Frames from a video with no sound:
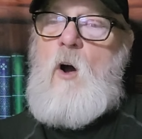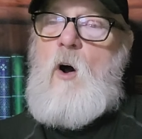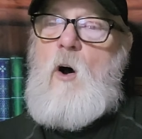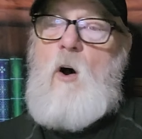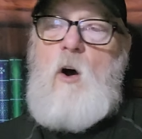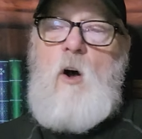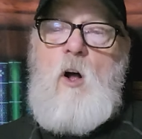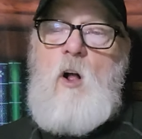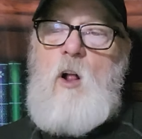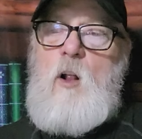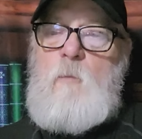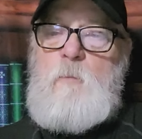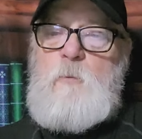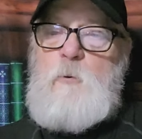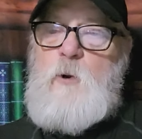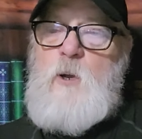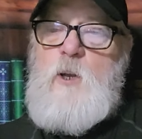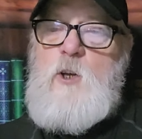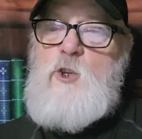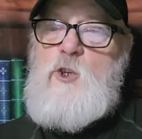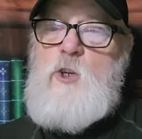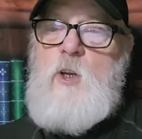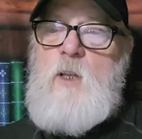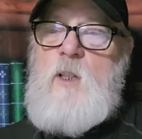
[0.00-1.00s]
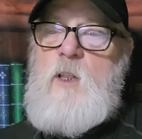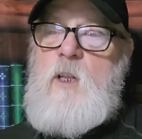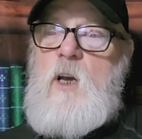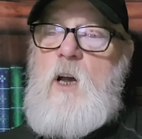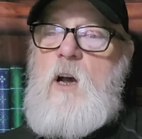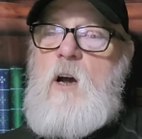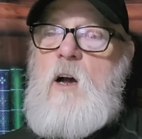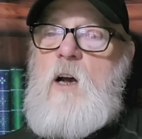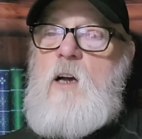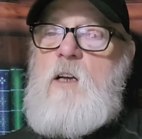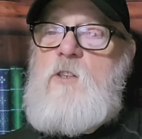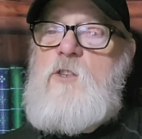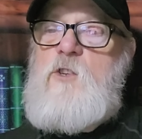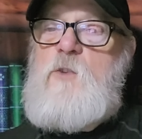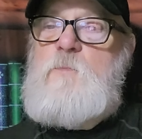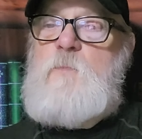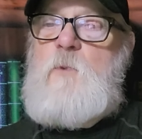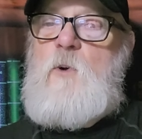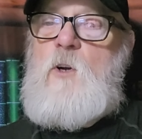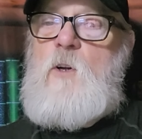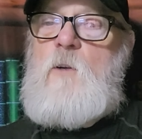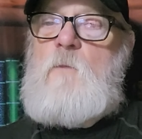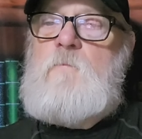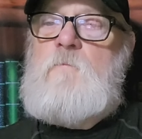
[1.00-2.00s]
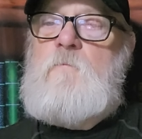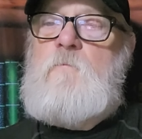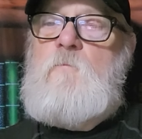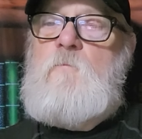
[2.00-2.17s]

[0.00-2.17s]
all preaching the gospel.